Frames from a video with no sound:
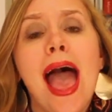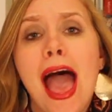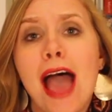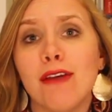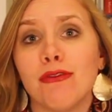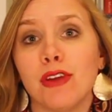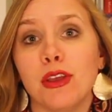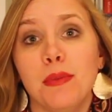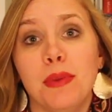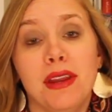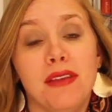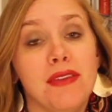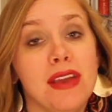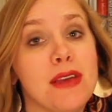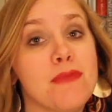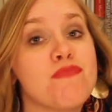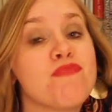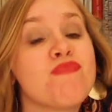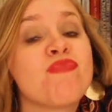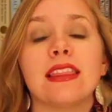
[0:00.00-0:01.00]
every bit of
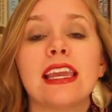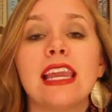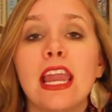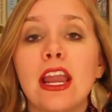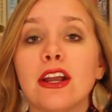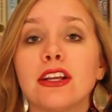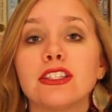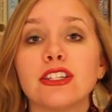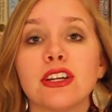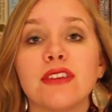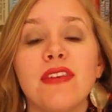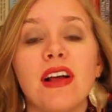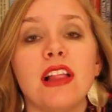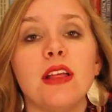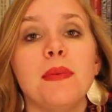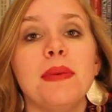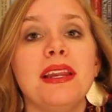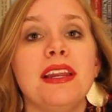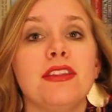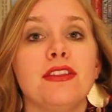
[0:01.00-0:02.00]
it. The character
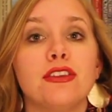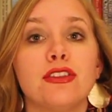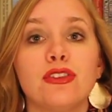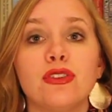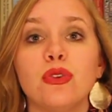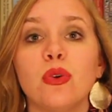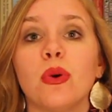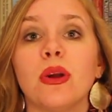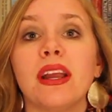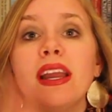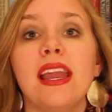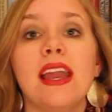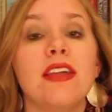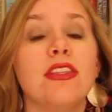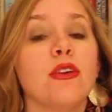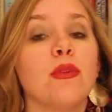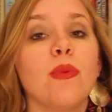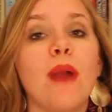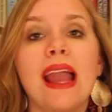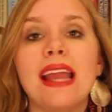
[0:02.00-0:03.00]
development, the story,
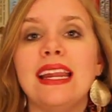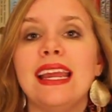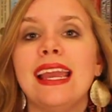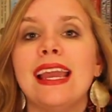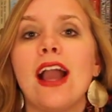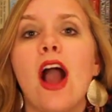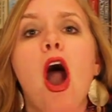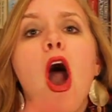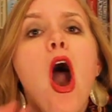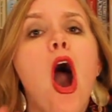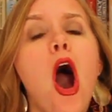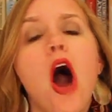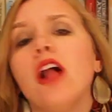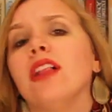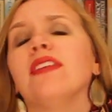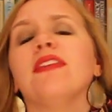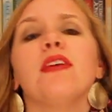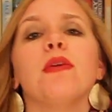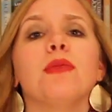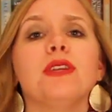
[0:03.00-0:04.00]
the writing, all
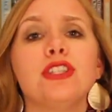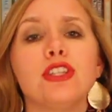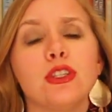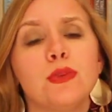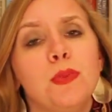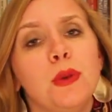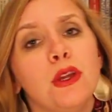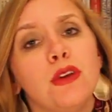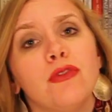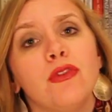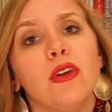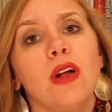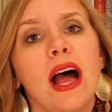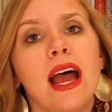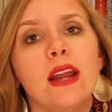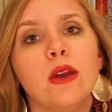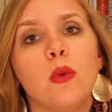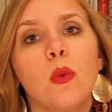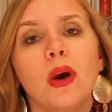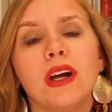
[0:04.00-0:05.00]
of it was just beautiful
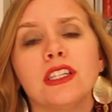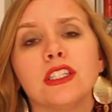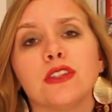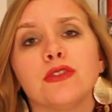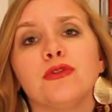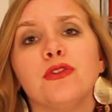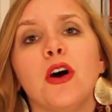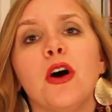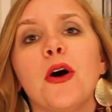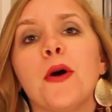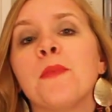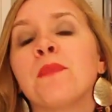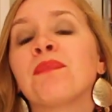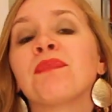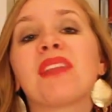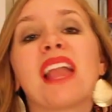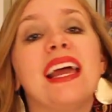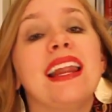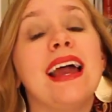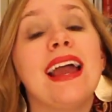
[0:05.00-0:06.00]
and wonderful,
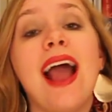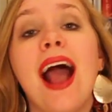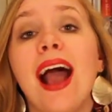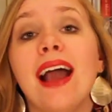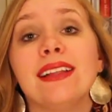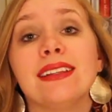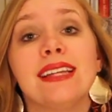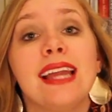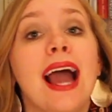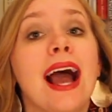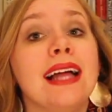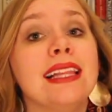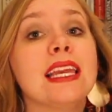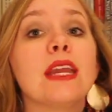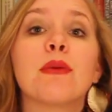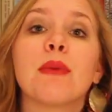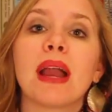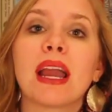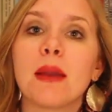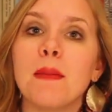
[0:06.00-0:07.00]
and I highly, highly
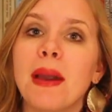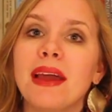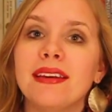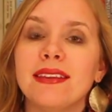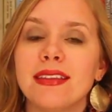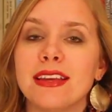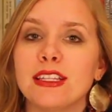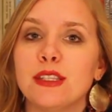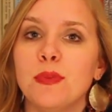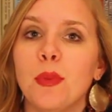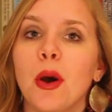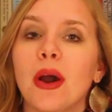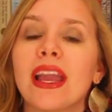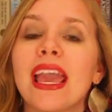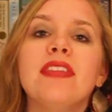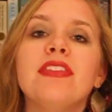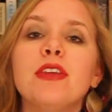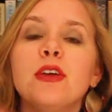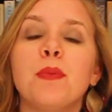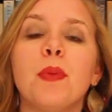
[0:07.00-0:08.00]
recommend this book.
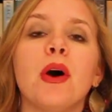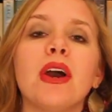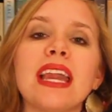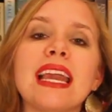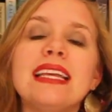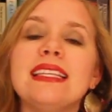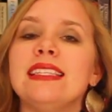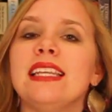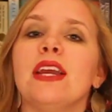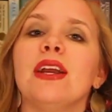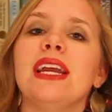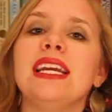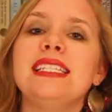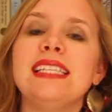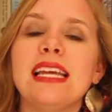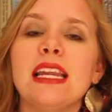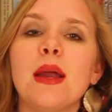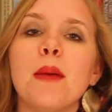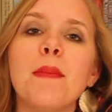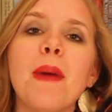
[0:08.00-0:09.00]
The book is
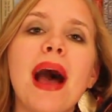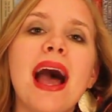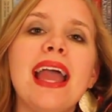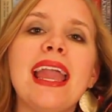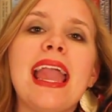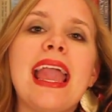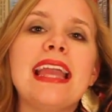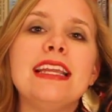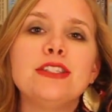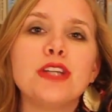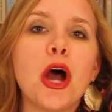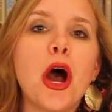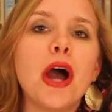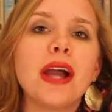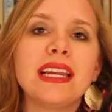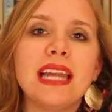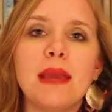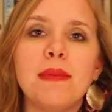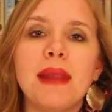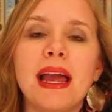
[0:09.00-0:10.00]
narrated by a
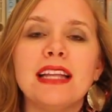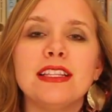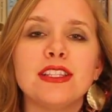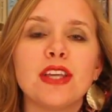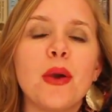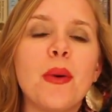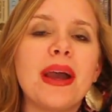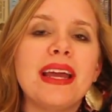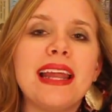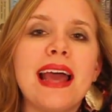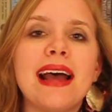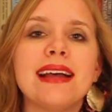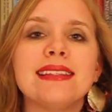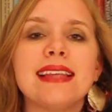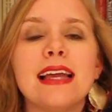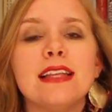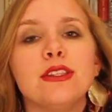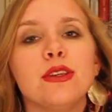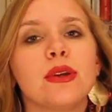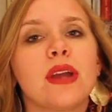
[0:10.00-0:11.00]
dog named Enzo, and as
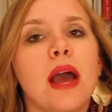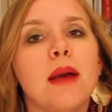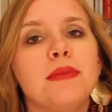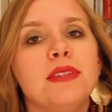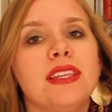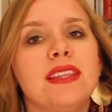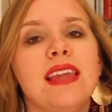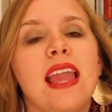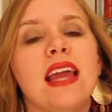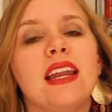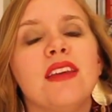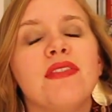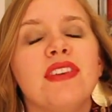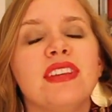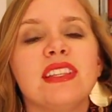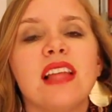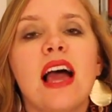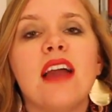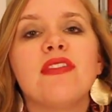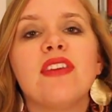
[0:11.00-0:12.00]
Enzo comes to the end of
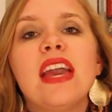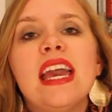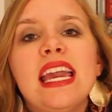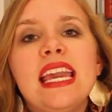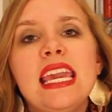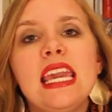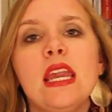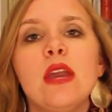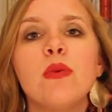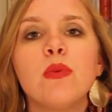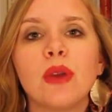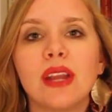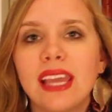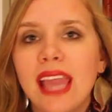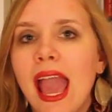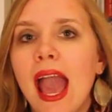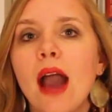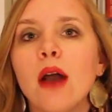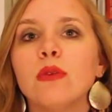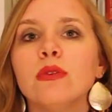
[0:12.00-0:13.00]
his life, he
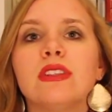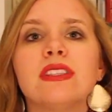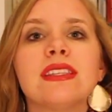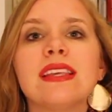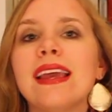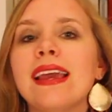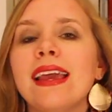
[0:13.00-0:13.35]
recounts